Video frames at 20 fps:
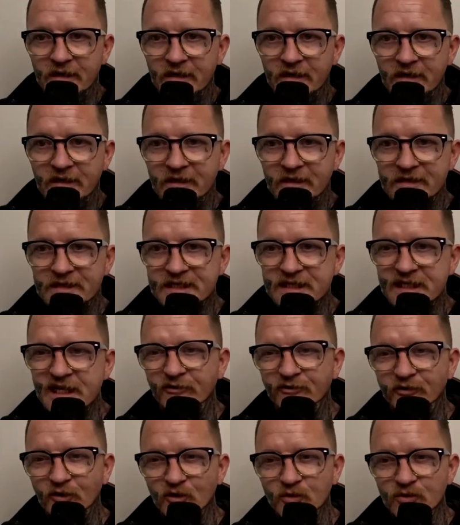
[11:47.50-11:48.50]

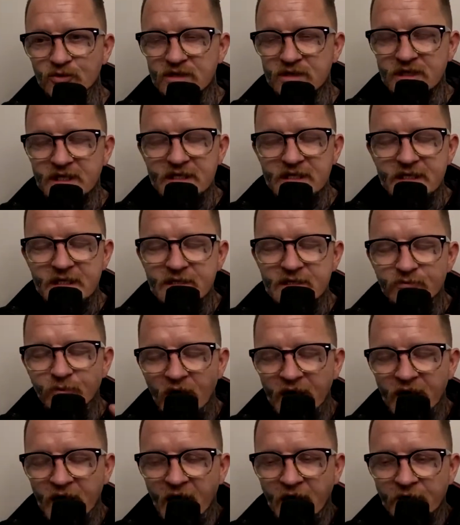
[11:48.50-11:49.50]
Sniffles, this is
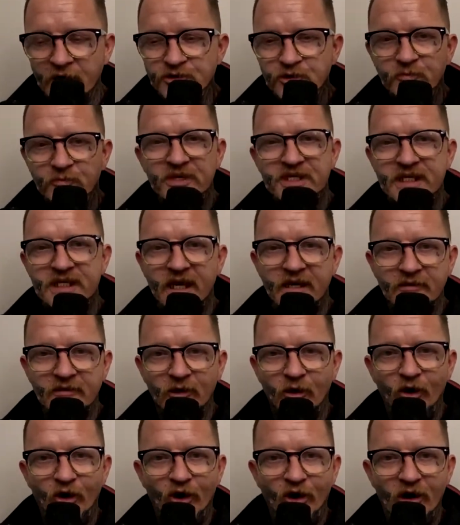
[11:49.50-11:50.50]
100%
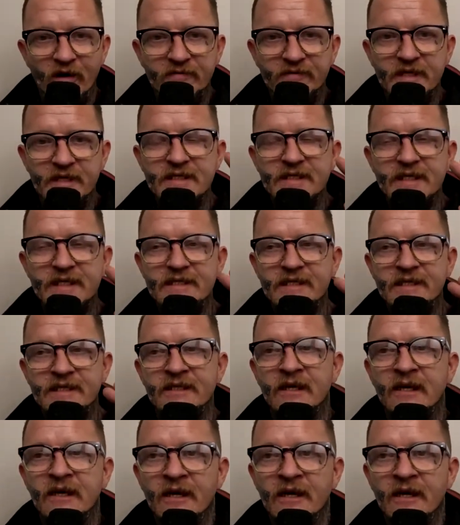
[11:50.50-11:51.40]
live. This isn't.